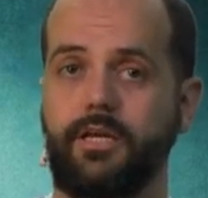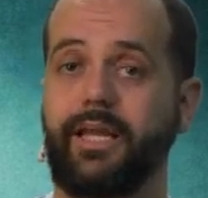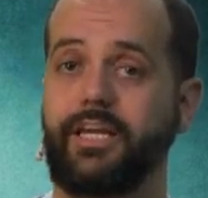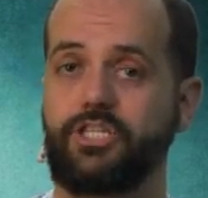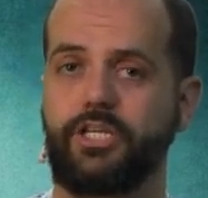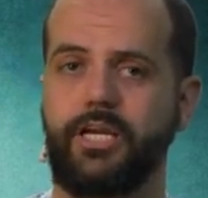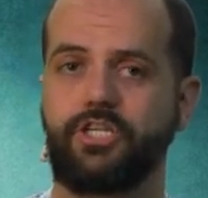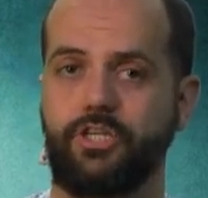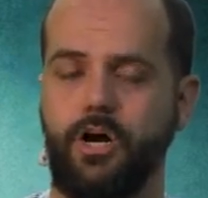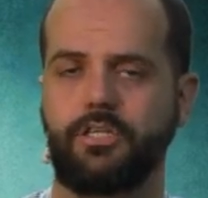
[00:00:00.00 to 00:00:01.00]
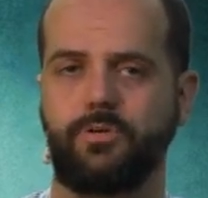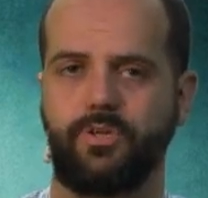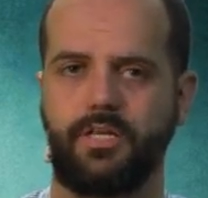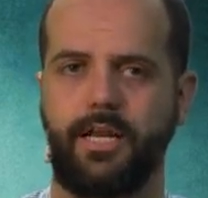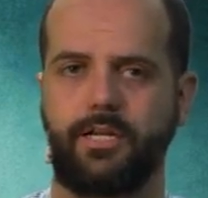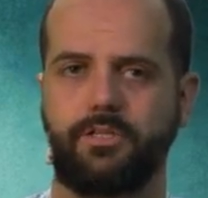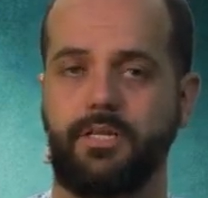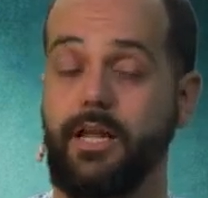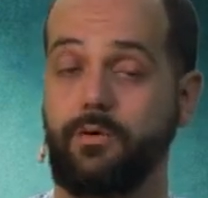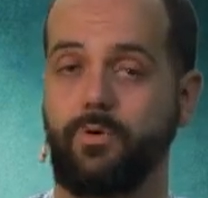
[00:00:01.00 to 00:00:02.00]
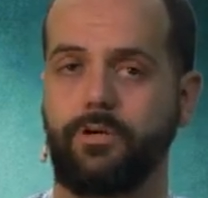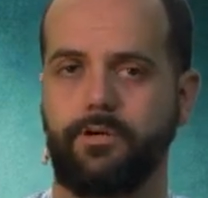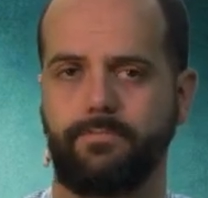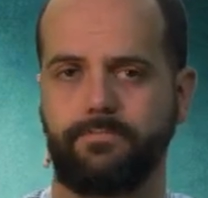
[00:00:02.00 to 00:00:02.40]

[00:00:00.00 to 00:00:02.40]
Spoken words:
exchange data with the network.